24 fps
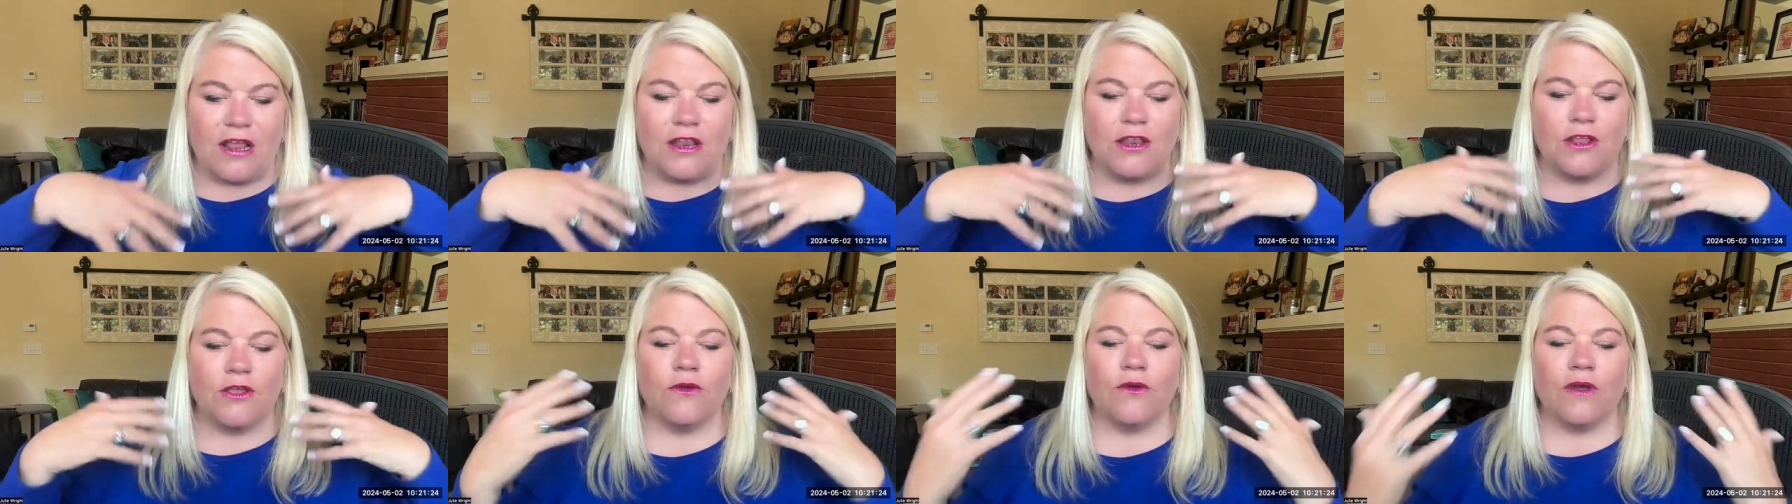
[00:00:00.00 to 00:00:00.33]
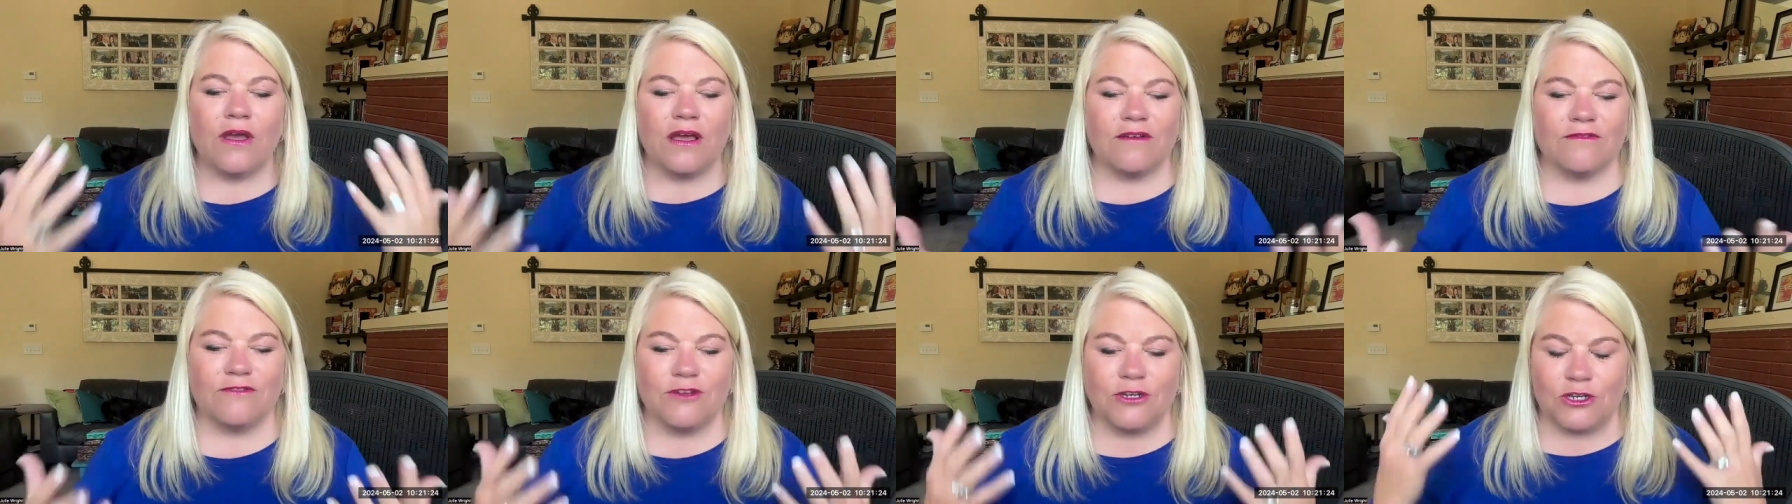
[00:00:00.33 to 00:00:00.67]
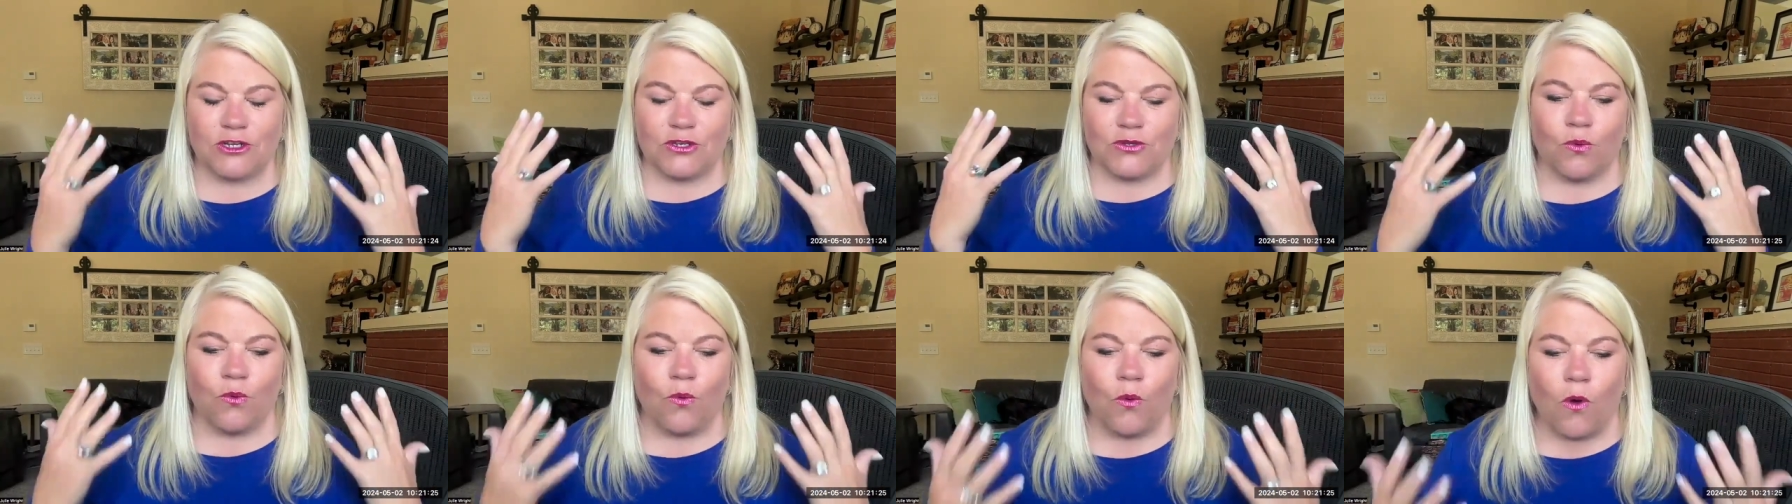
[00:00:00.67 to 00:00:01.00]
and you have
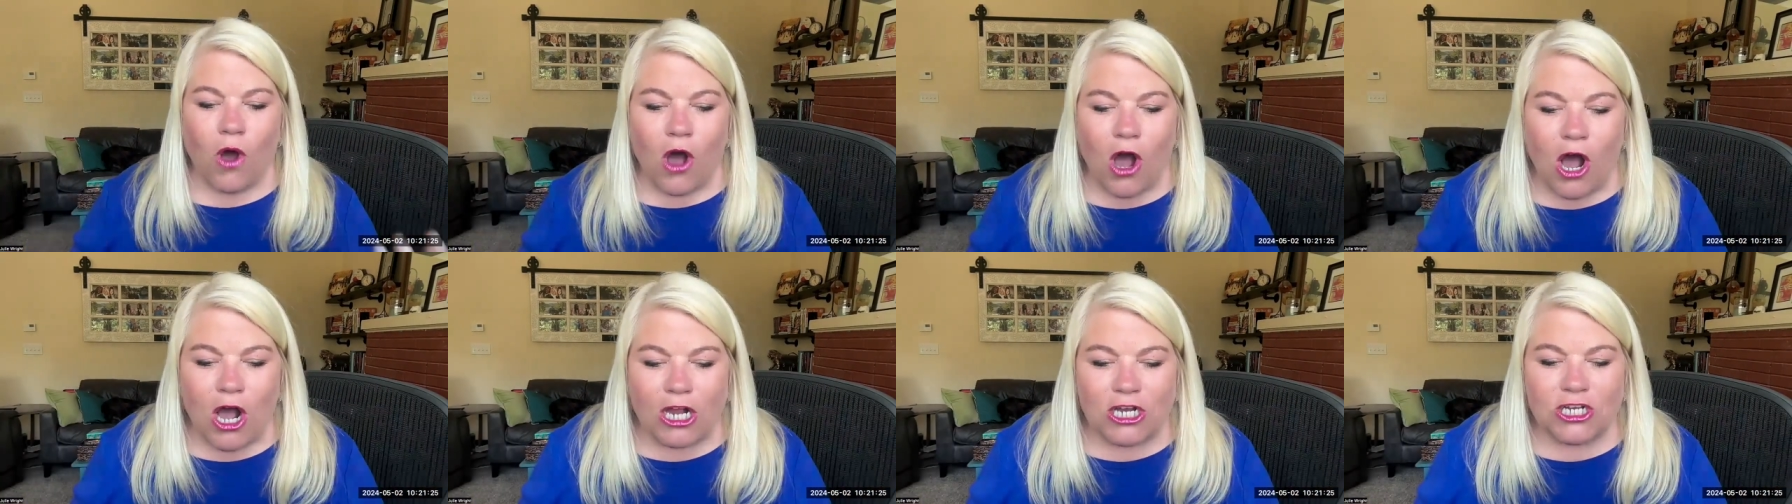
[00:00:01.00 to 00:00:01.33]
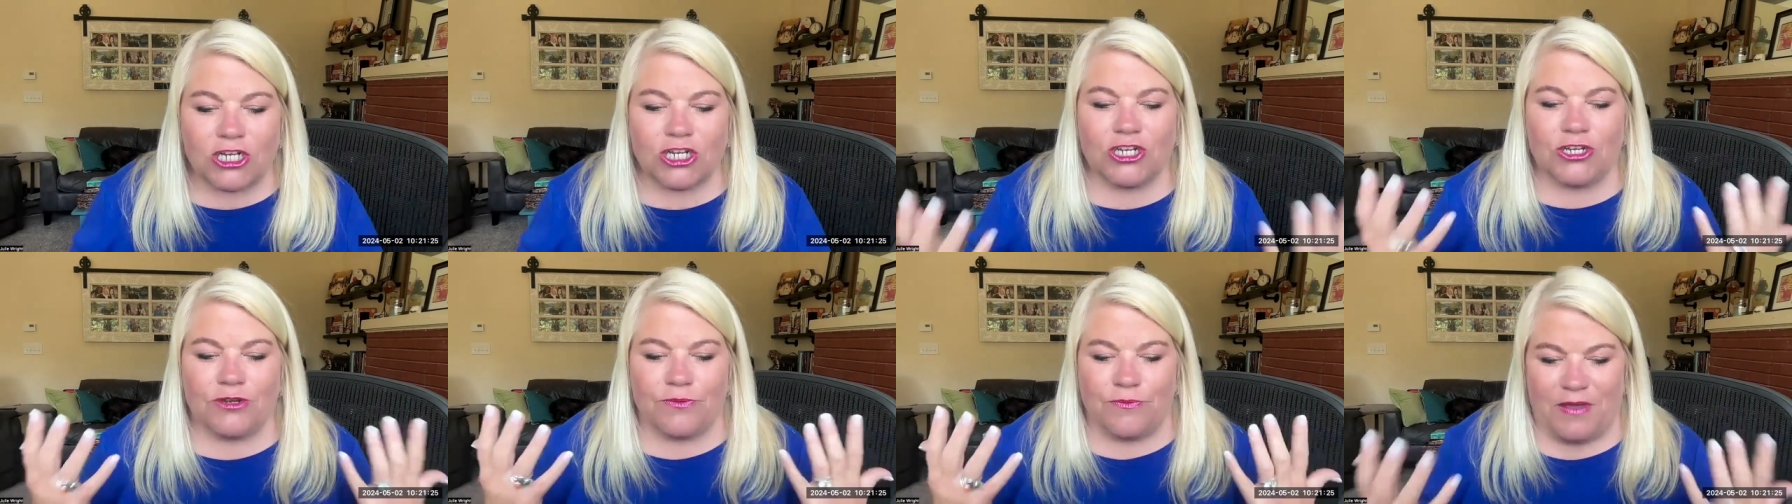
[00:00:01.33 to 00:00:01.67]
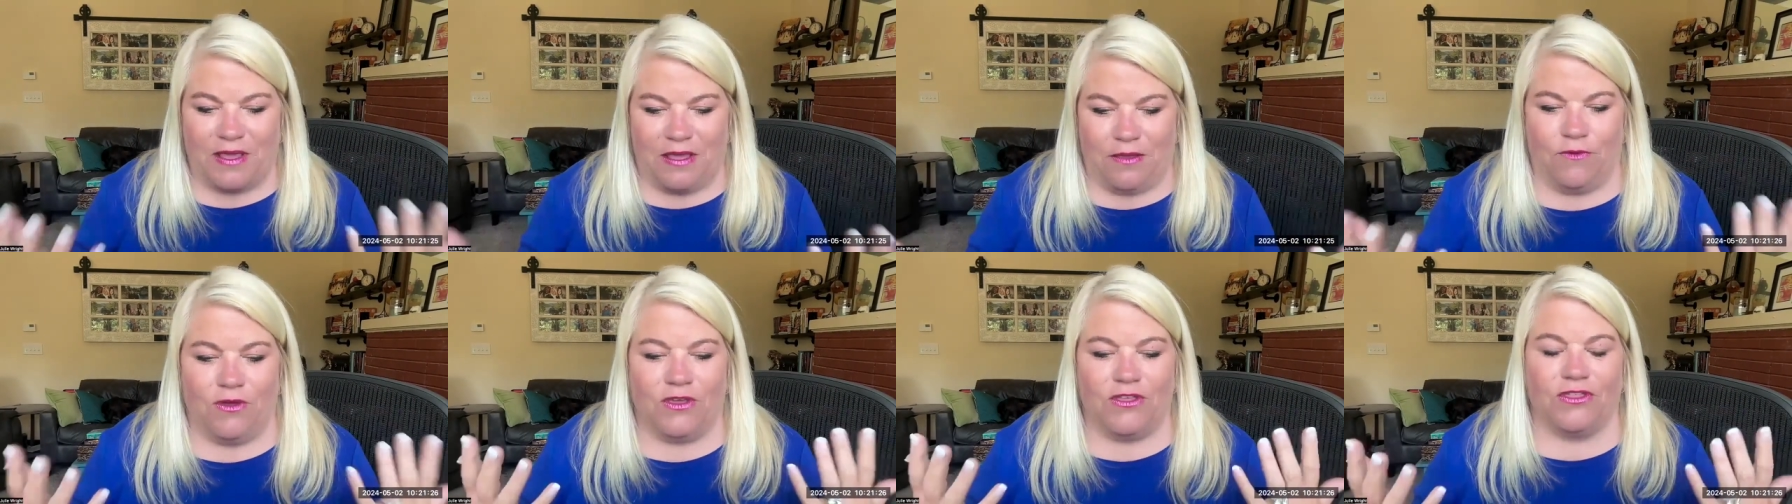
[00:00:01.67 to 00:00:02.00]
just washed
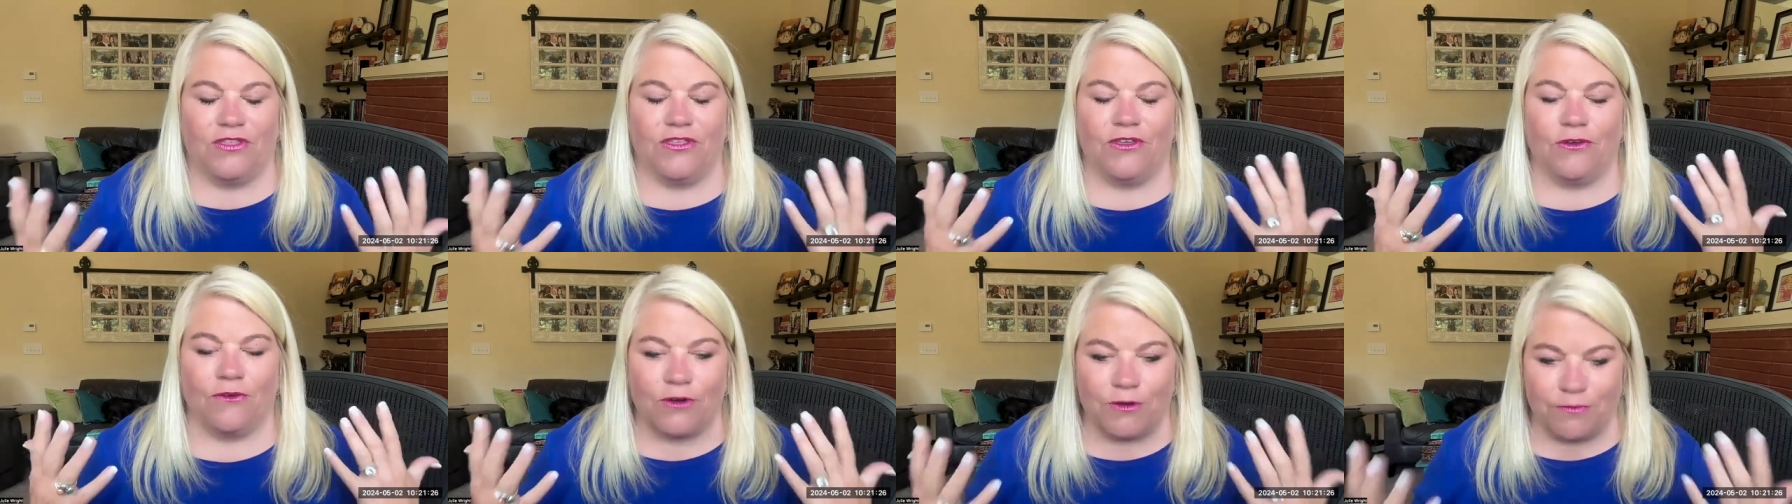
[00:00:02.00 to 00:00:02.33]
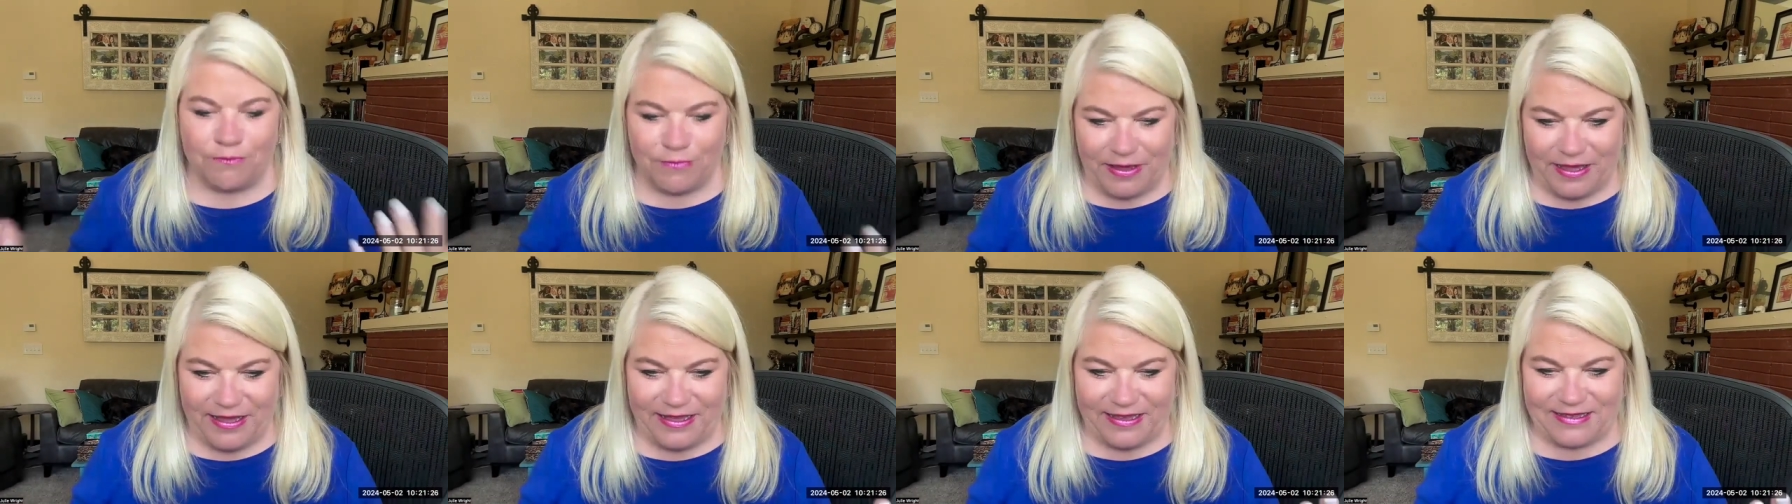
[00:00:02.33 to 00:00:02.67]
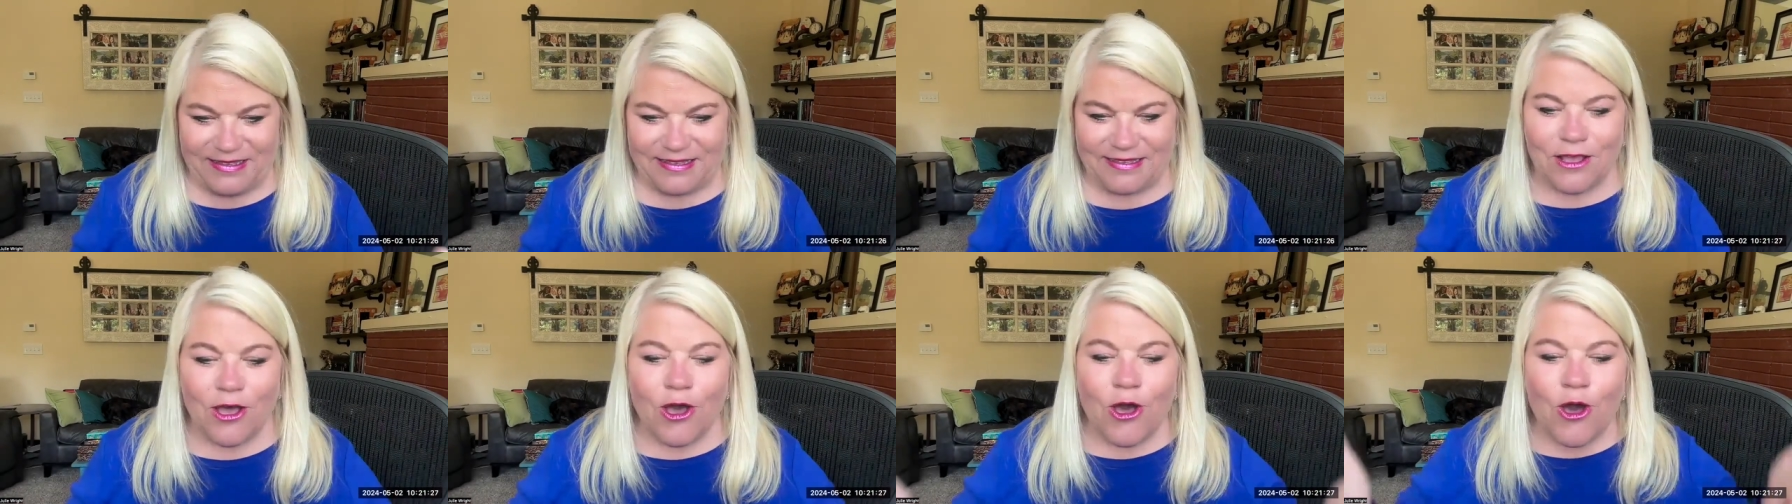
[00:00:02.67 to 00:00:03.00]
me with your
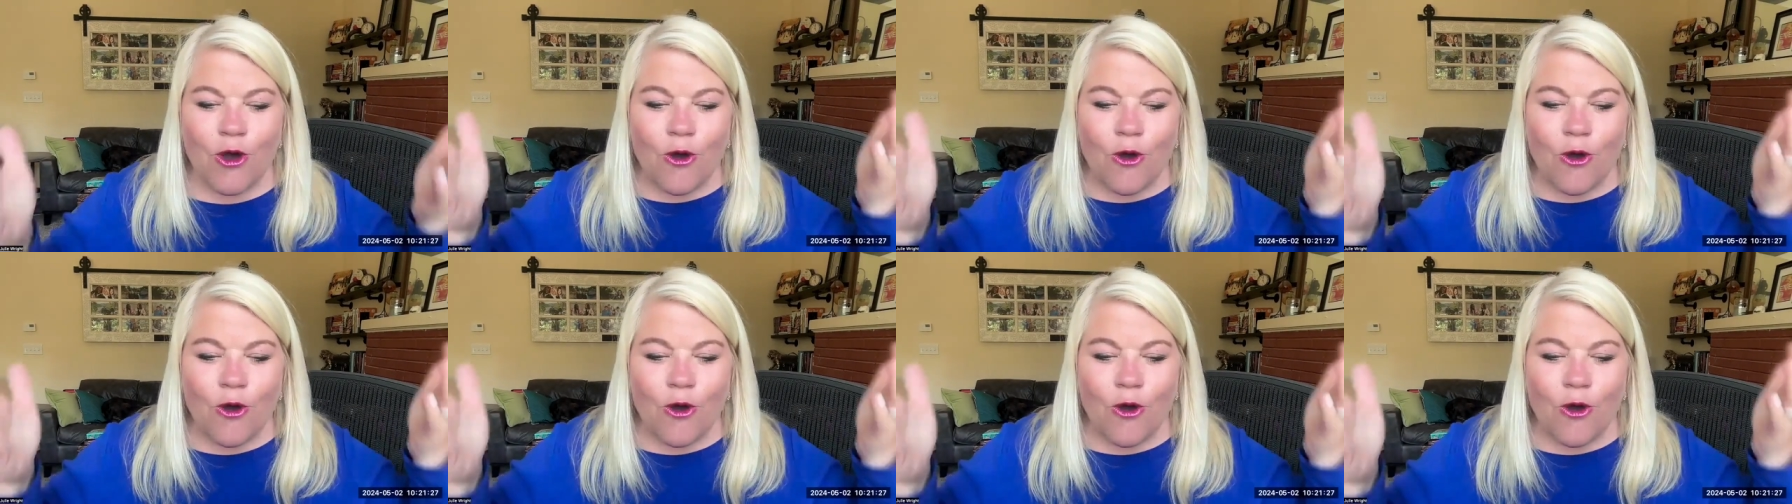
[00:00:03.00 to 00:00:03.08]
peace.